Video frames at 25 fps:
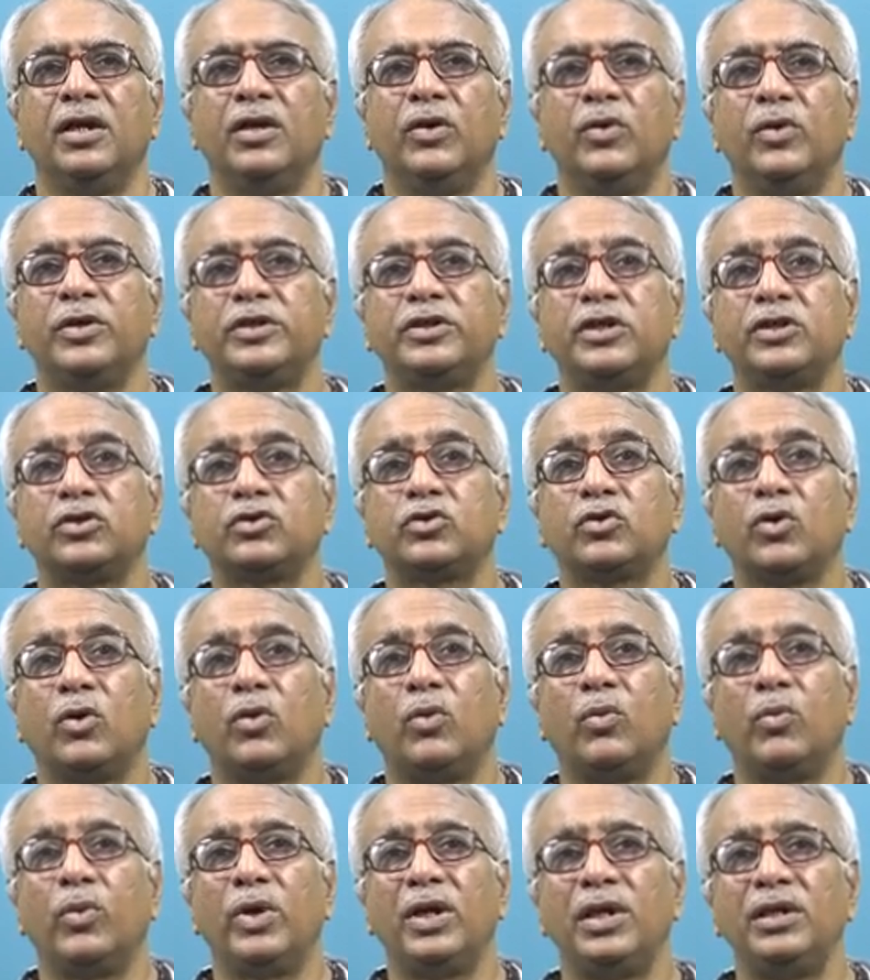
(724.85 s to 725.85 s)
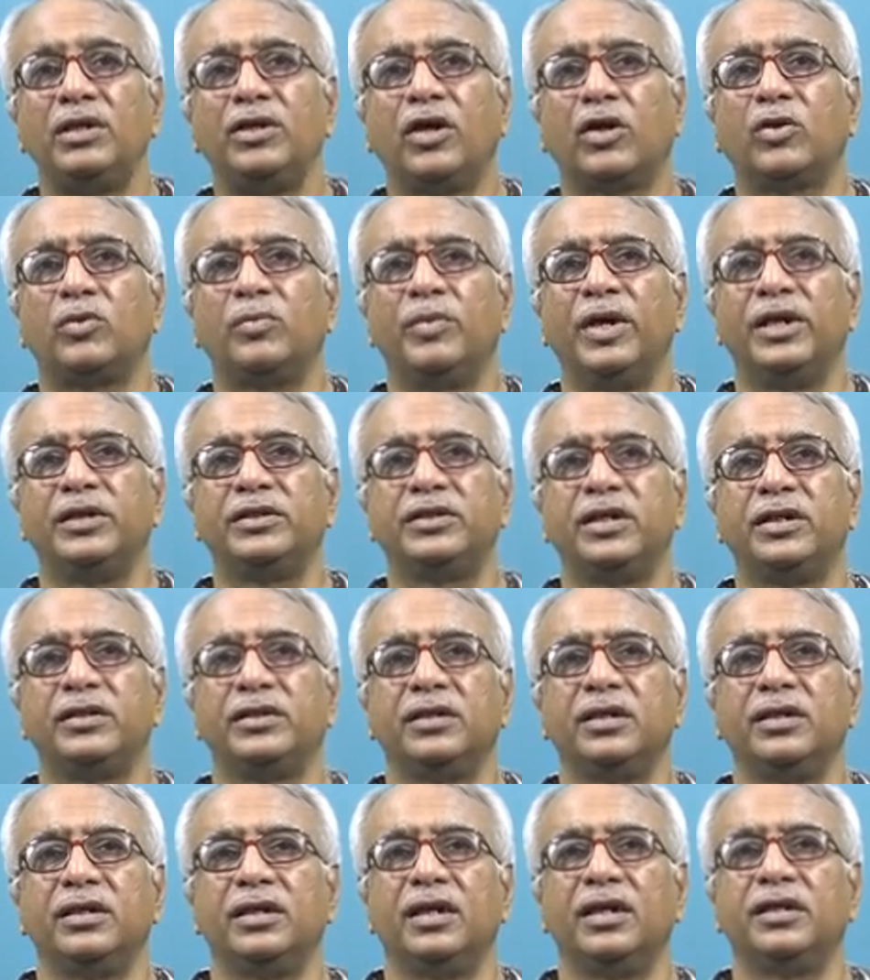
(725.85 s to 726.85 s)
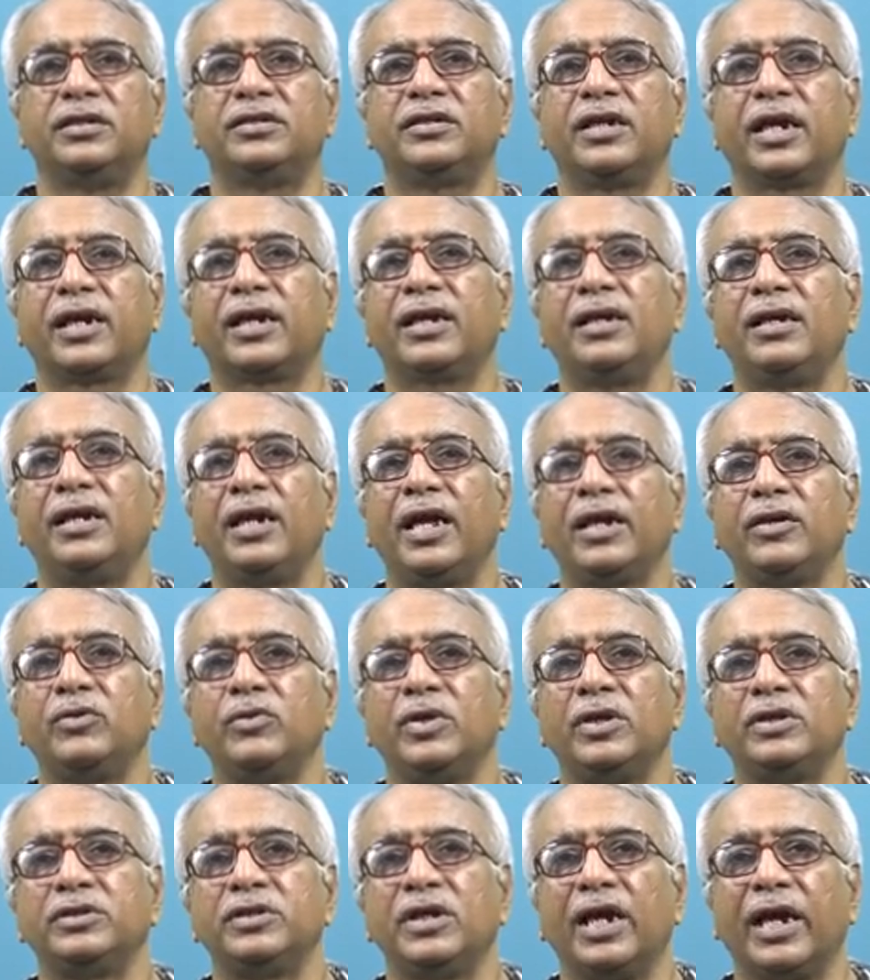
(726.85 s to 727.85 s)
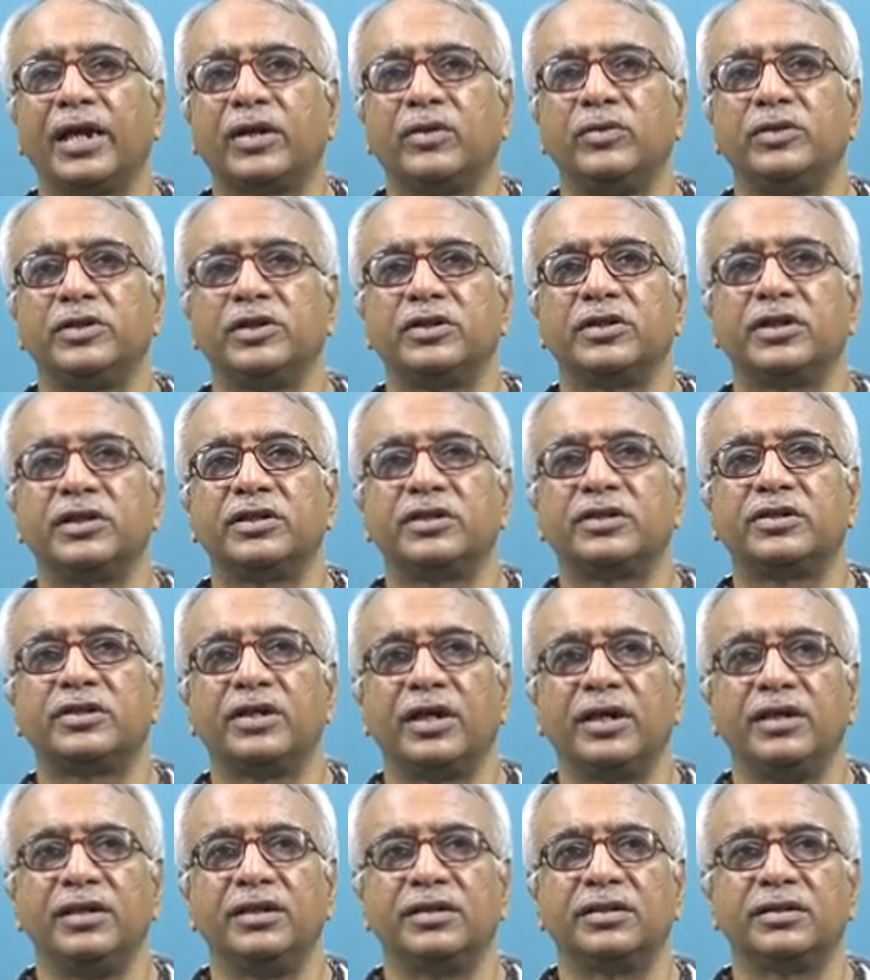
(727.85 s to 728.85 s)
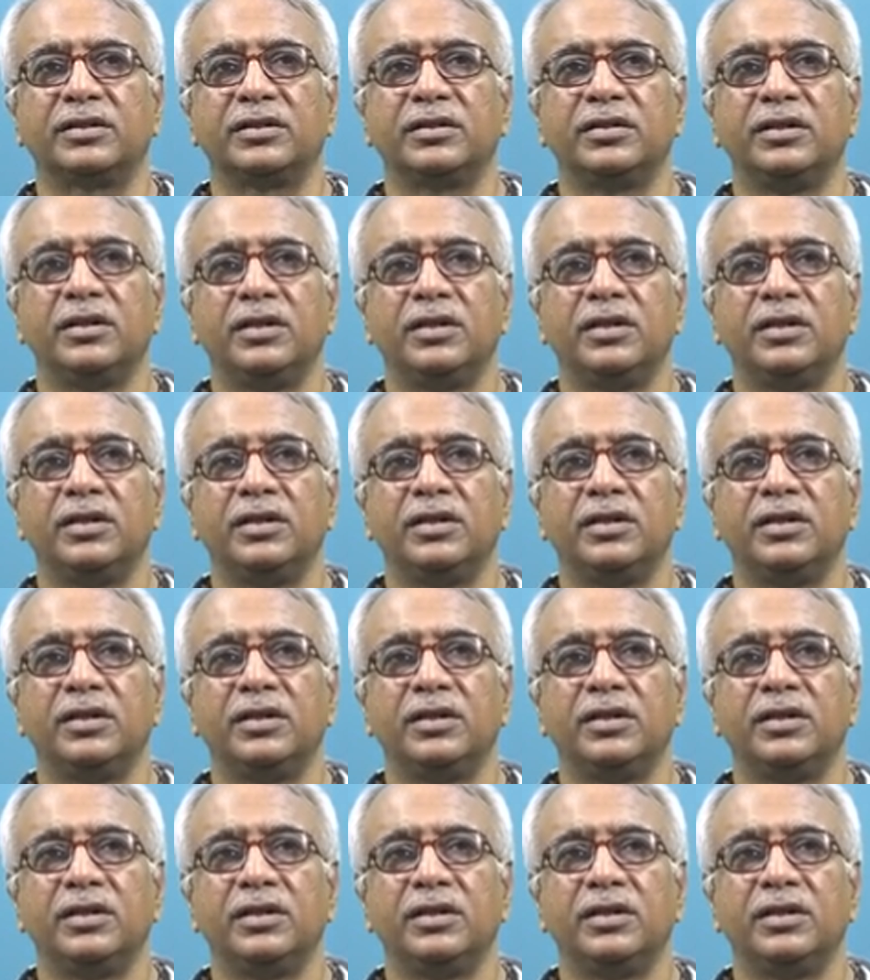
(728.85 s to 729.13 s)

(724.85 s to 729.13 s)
which is so well documented in second language acquisition studies.